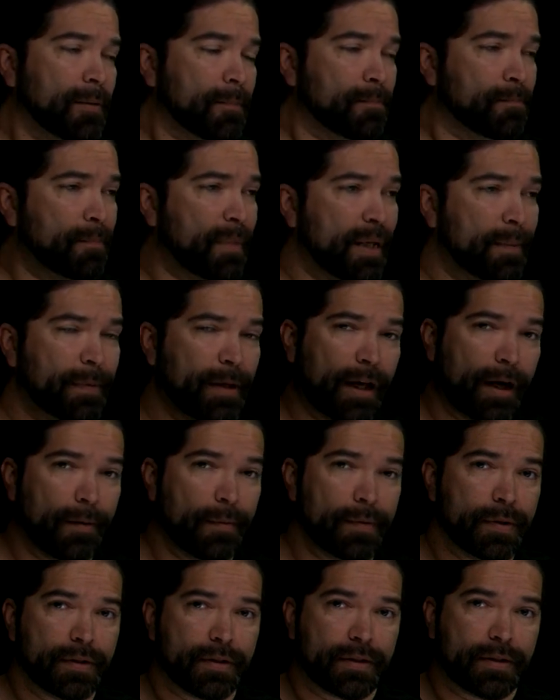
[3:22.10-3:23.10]
Maybe I
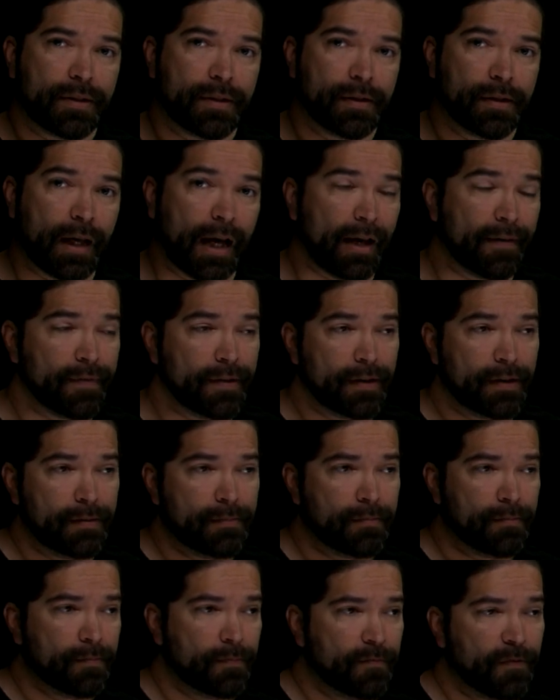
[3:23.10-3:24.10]
was
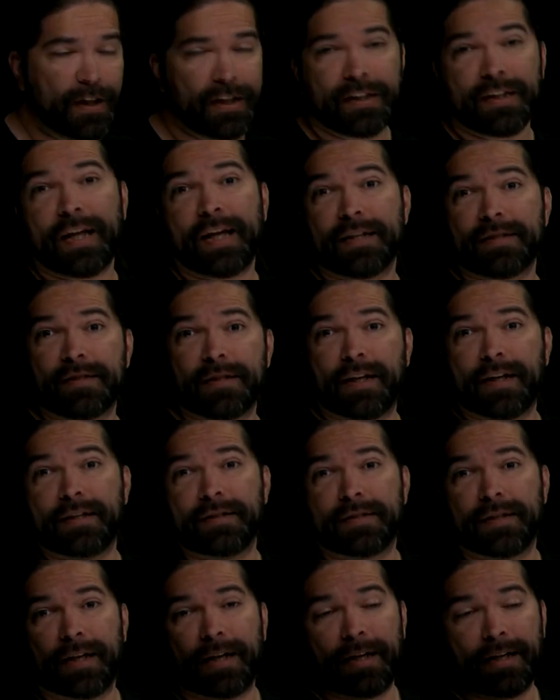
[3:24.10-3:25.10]
having fun last
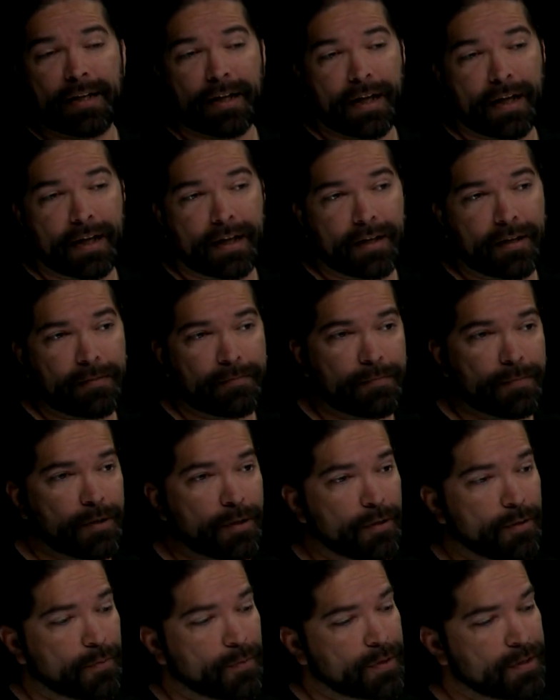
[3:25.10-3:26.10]
night and I, you
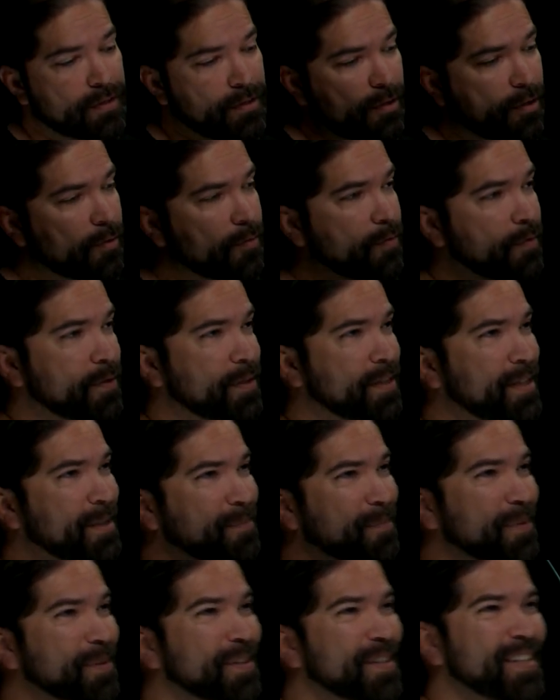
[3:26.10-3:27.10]
know, was overly
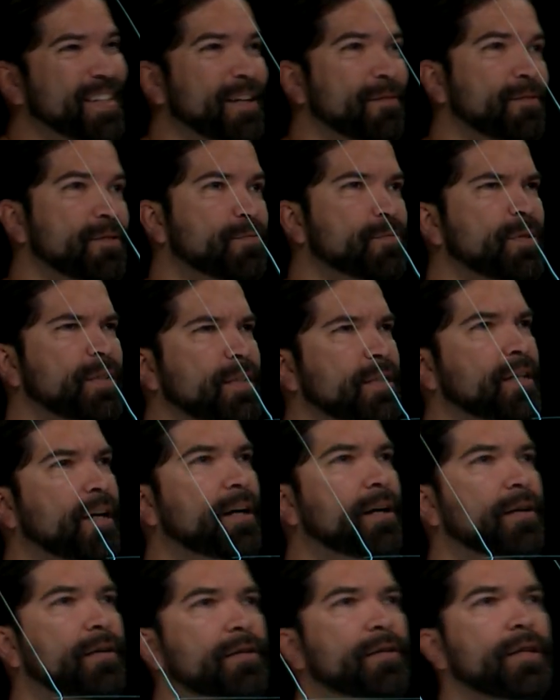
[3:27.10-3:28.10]
burdened. I was really
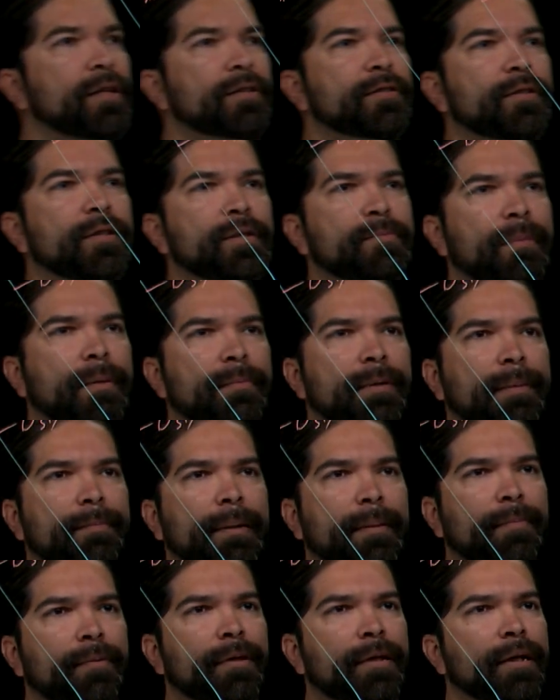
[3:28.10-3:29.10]
tired. So this might be a
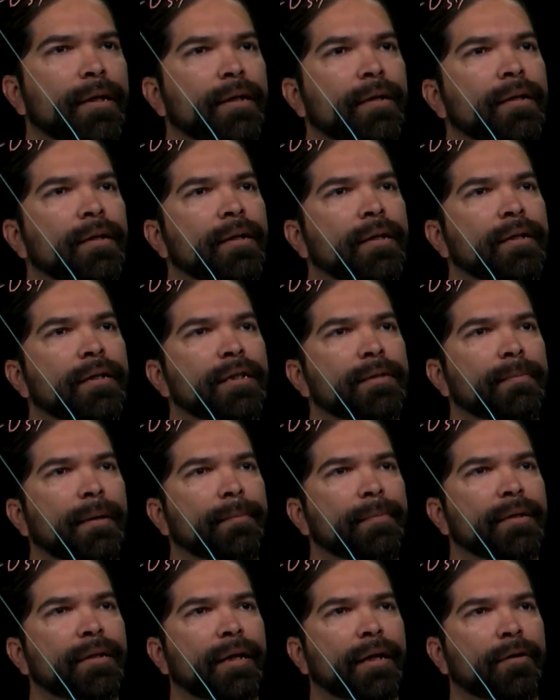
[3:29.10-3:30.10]
people thing. This might
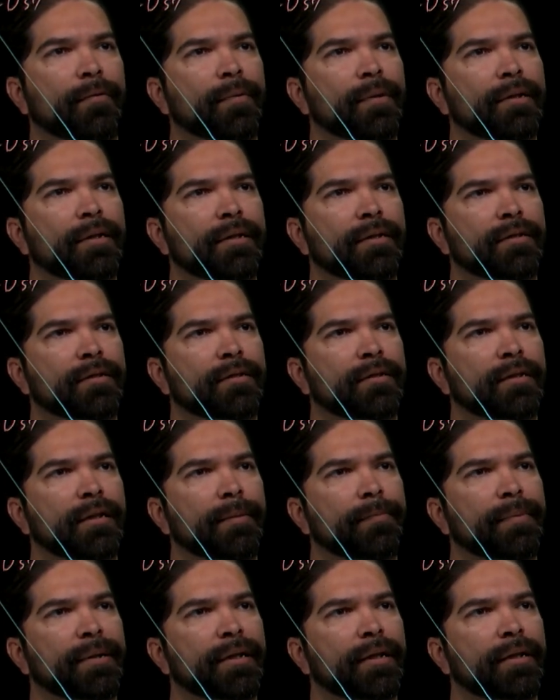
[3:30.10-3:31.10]
be like a really
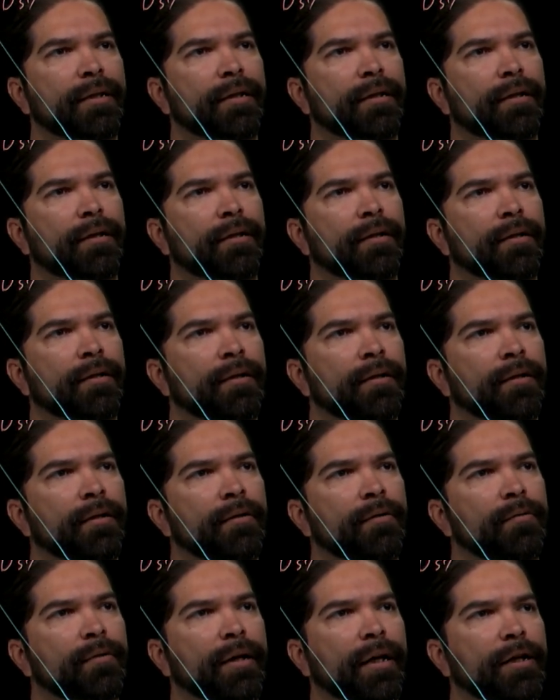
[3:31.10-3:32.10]
sleepy,
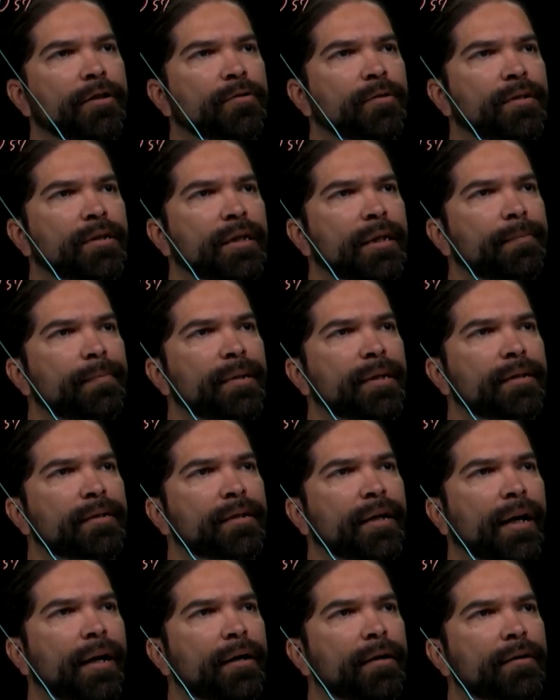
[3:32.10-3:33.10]
extra sleepy and
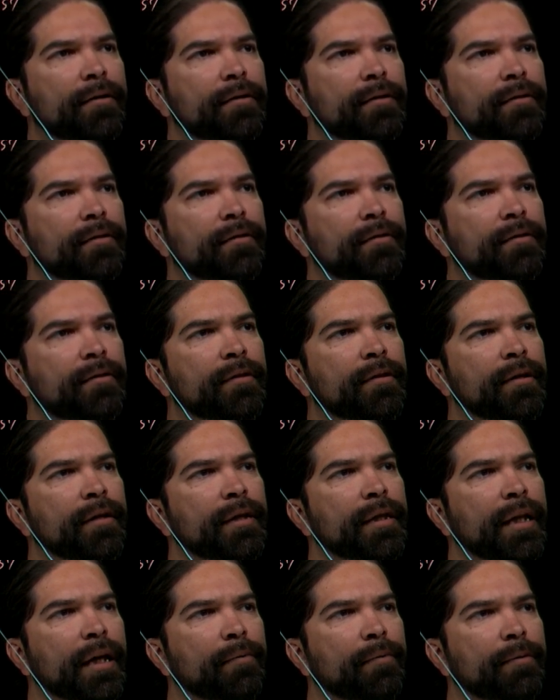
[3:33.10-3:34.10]
tired.
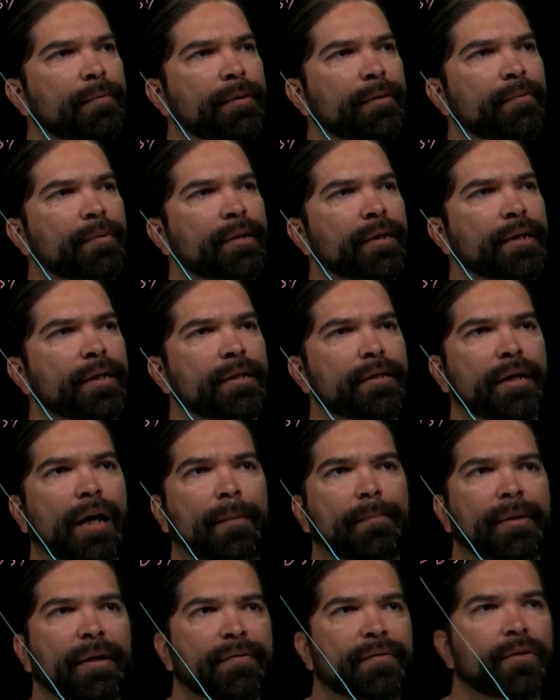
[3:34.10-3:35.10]
That would be really the
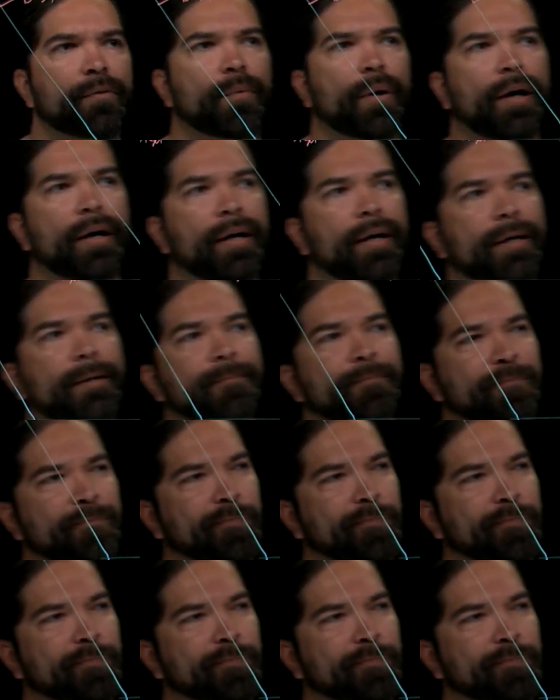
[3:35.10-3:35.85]
top level why.